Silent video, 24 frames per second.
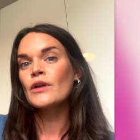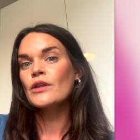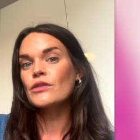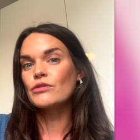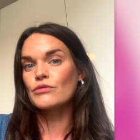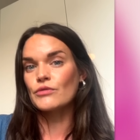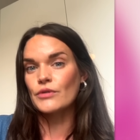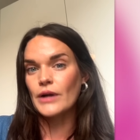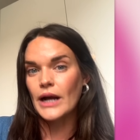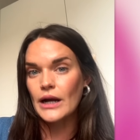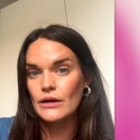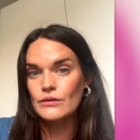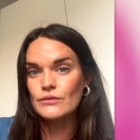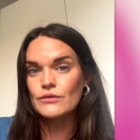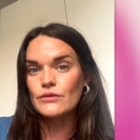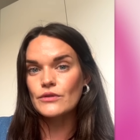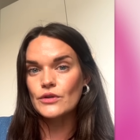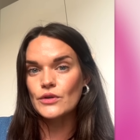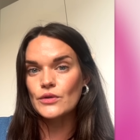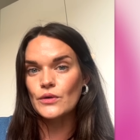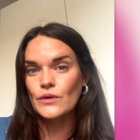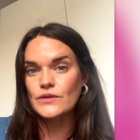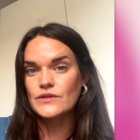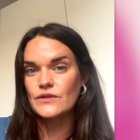throughout
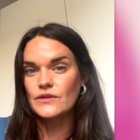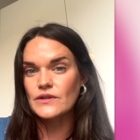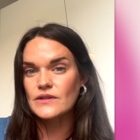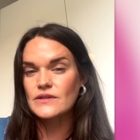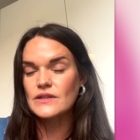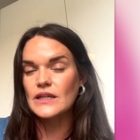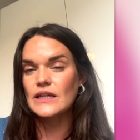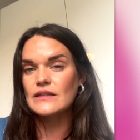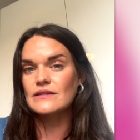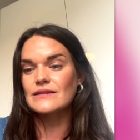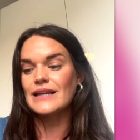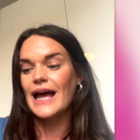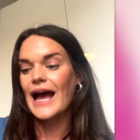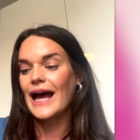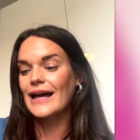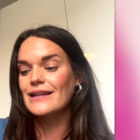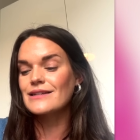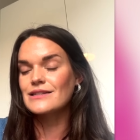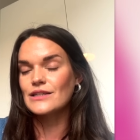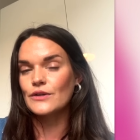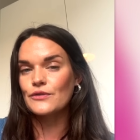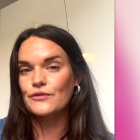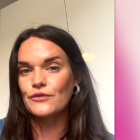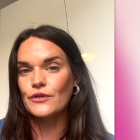the course of the season
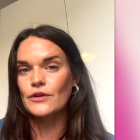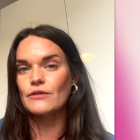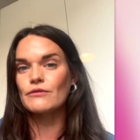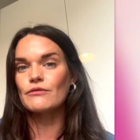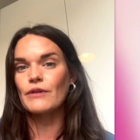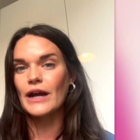at different